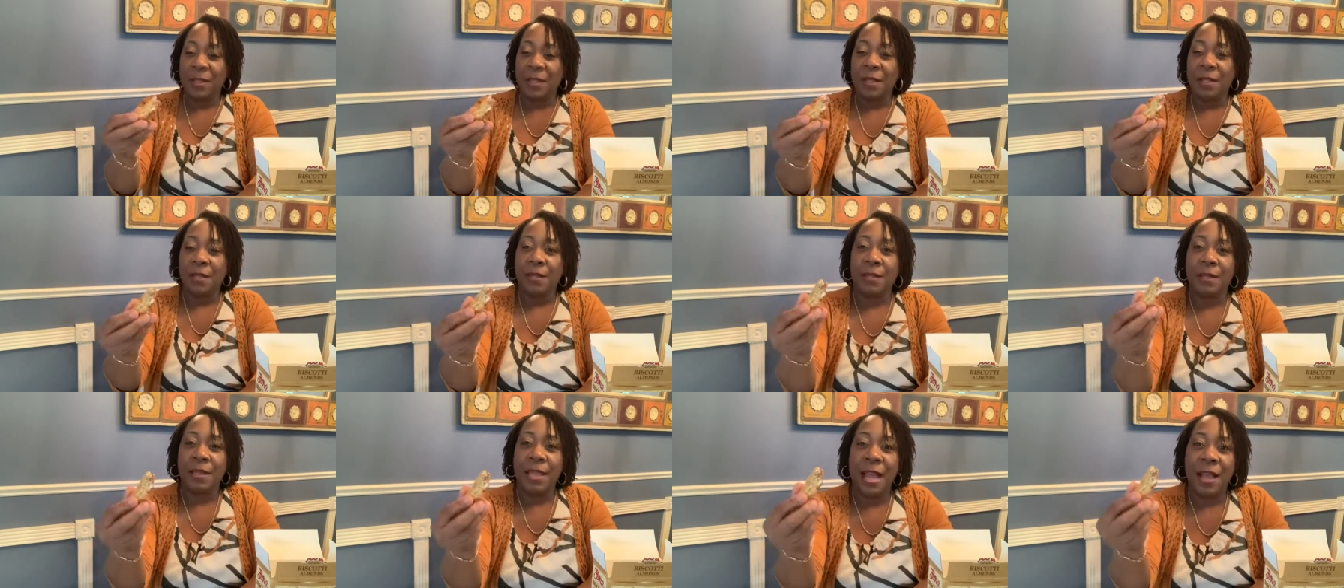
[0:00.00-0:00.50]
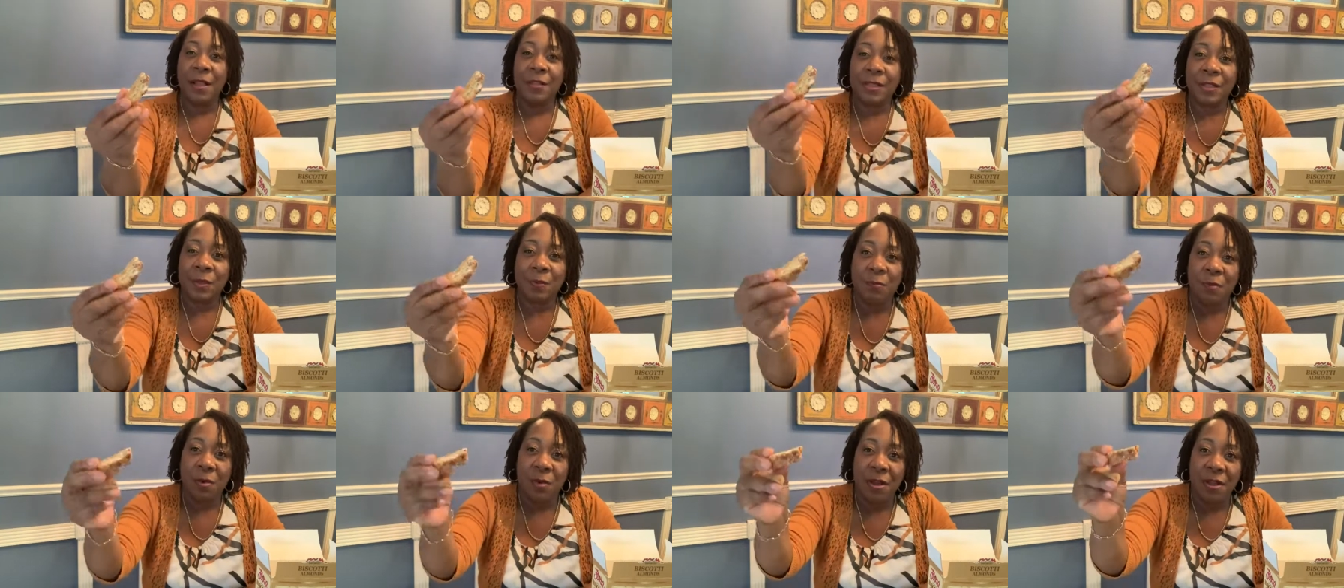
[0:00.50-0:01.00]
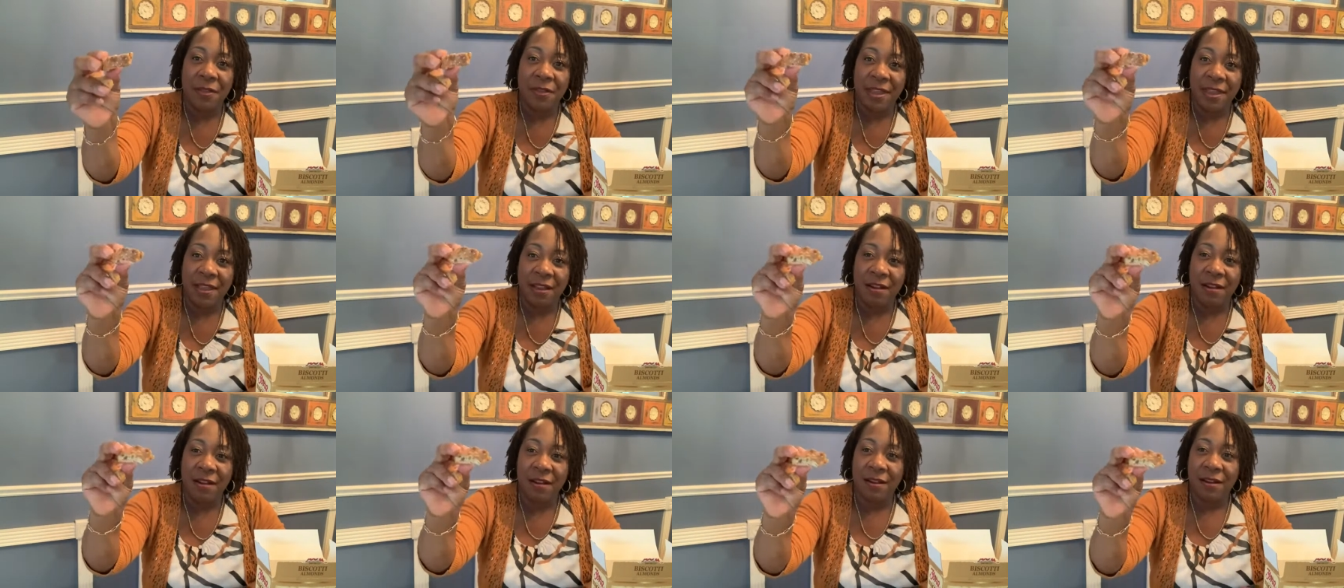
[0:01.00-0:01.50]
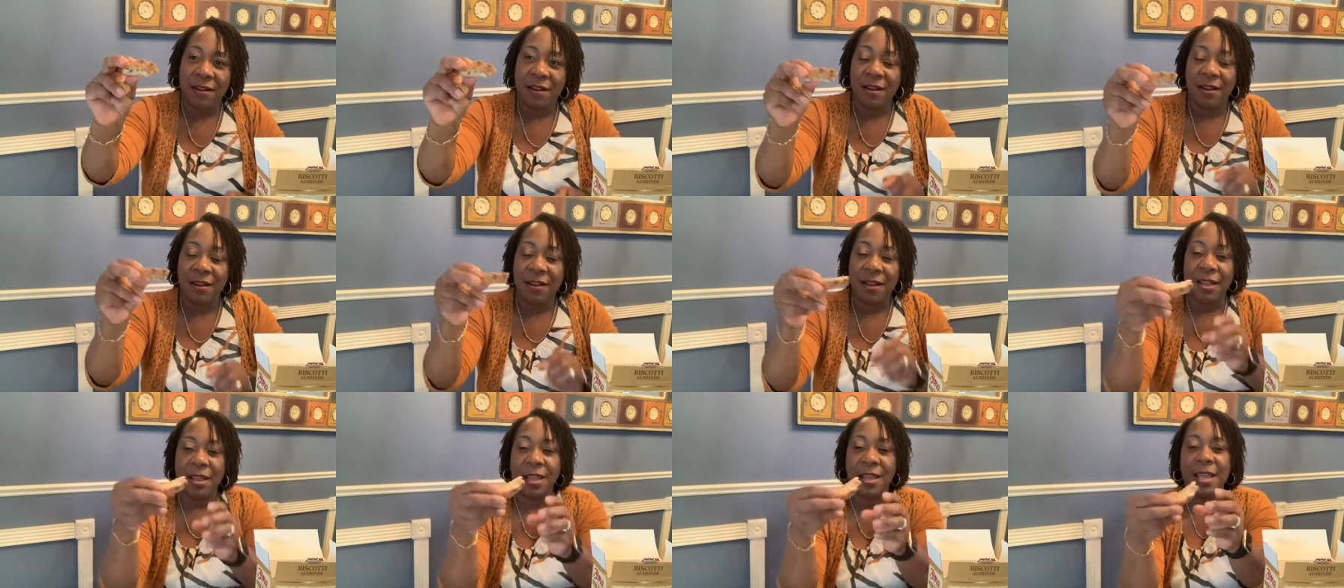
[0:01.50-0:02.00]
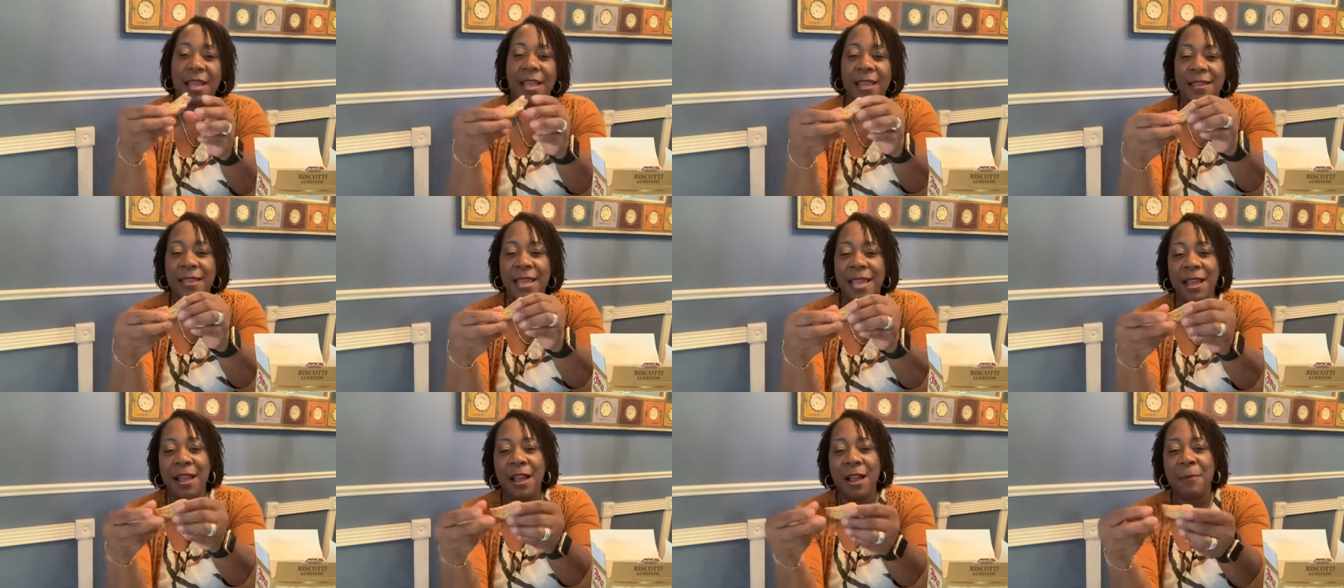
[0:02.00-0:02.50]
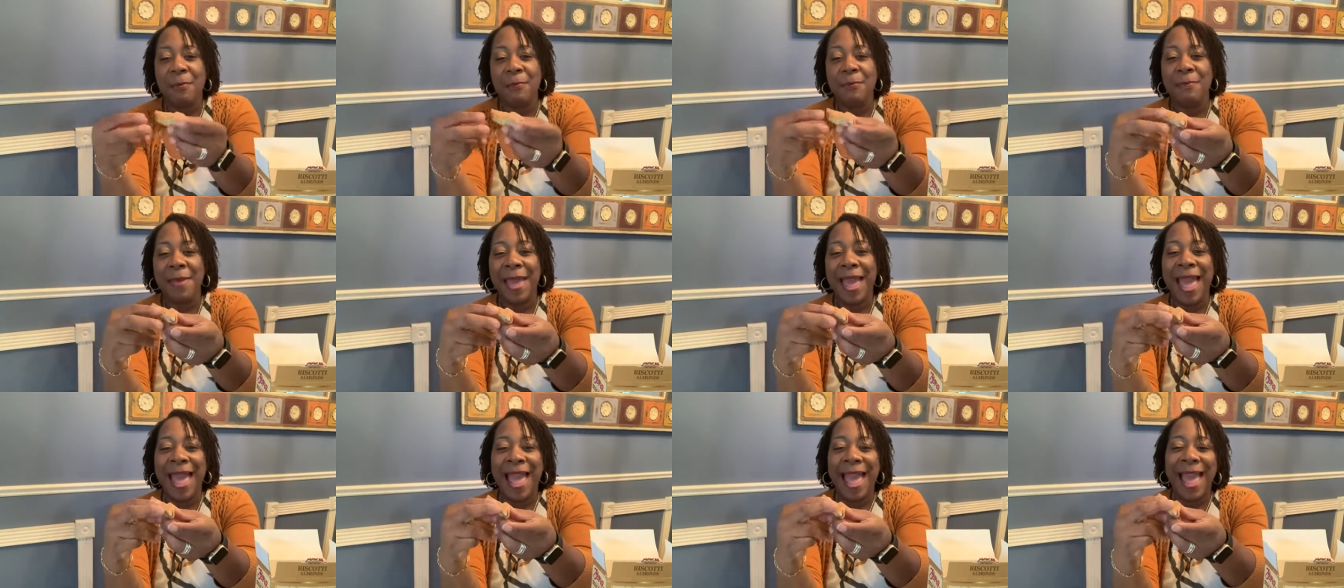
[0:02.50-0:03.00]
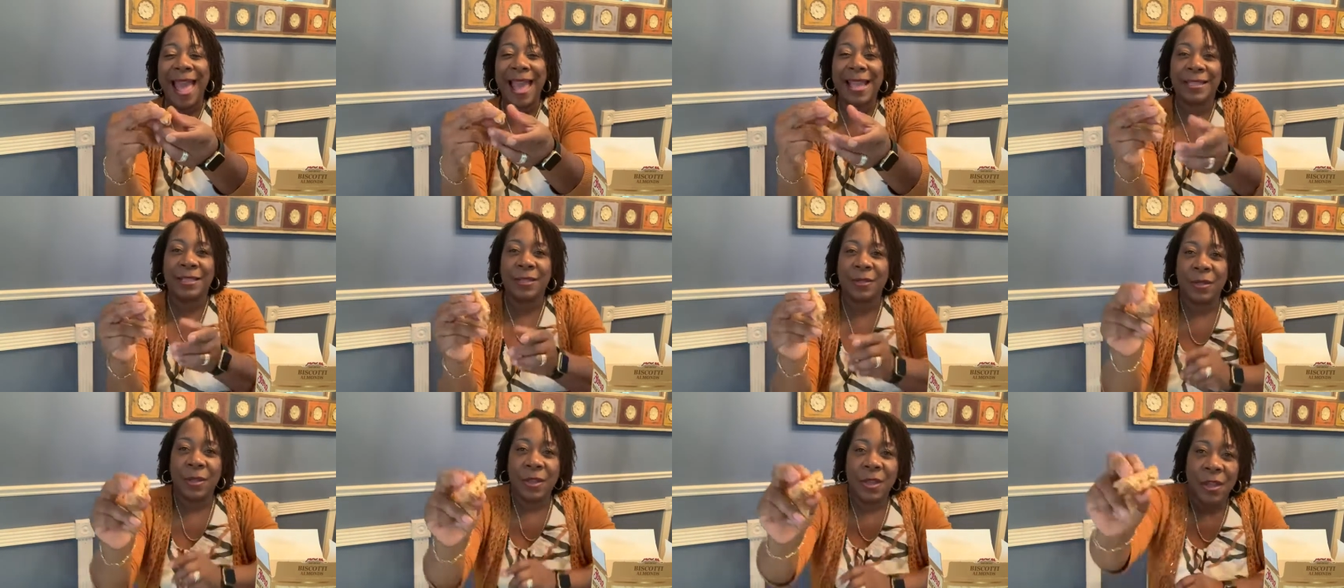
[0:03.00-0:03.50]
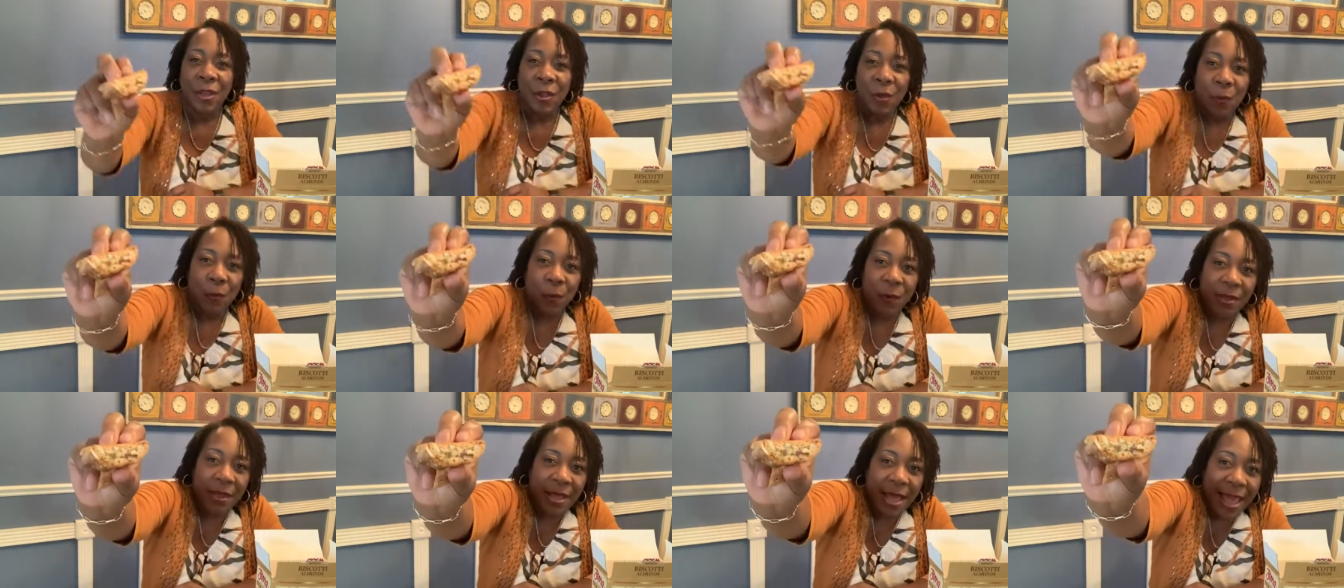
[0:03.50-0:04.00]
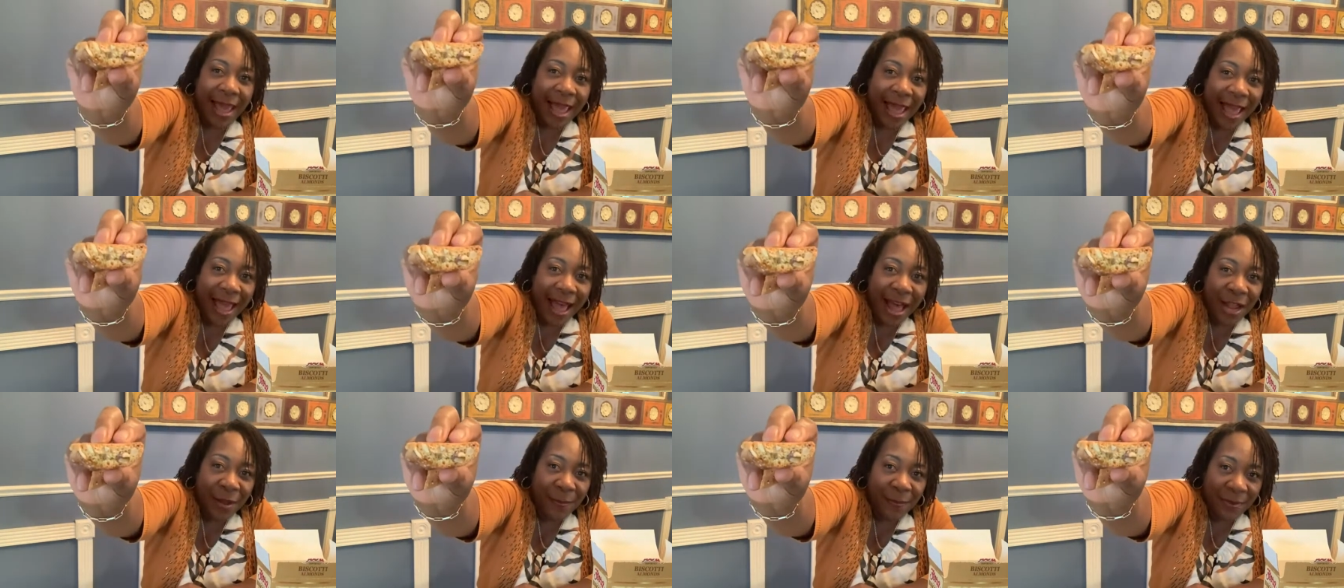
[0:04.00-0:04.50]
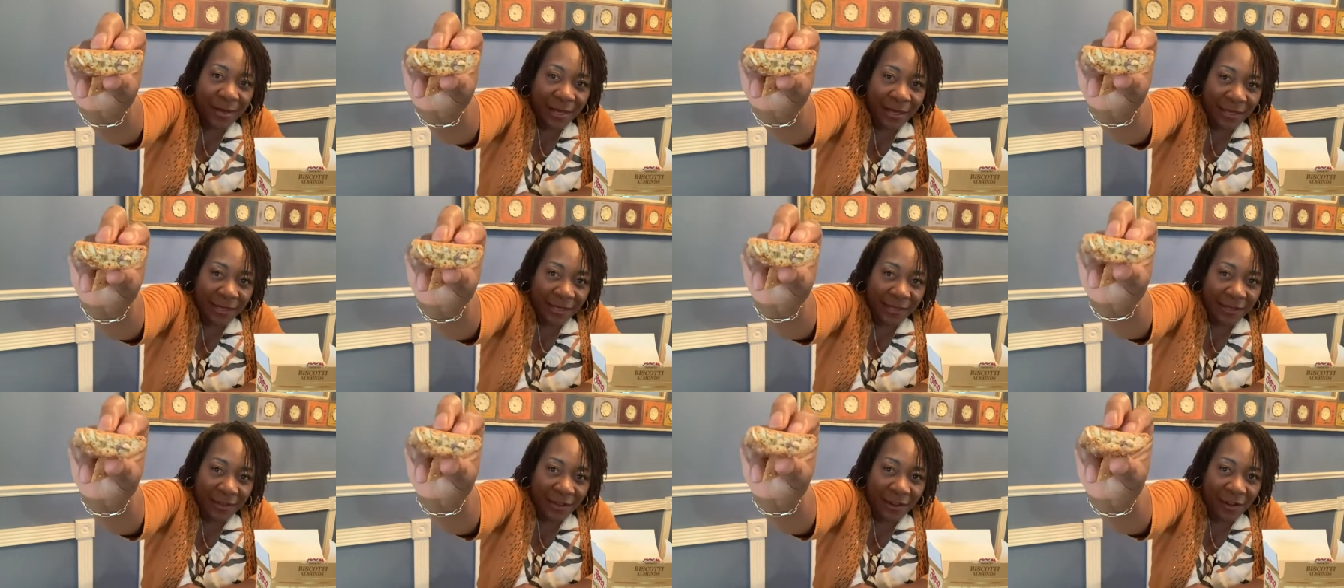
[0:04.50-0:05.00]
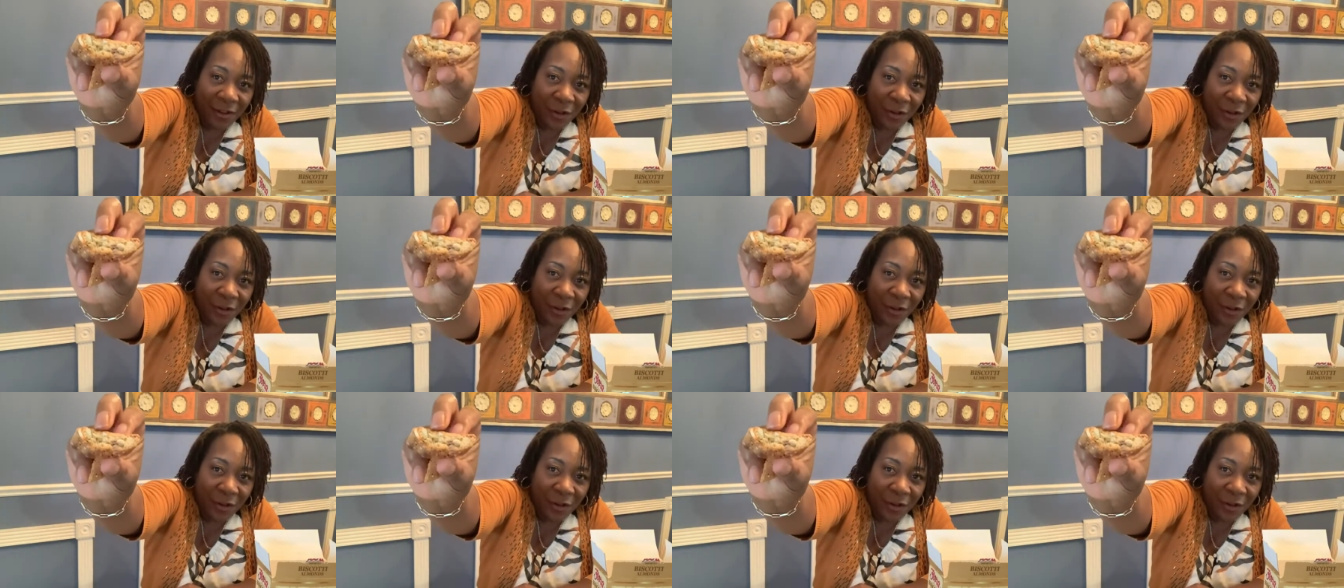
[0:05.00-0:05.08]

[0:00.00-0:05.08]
Look how small they are. They are packed with almonds.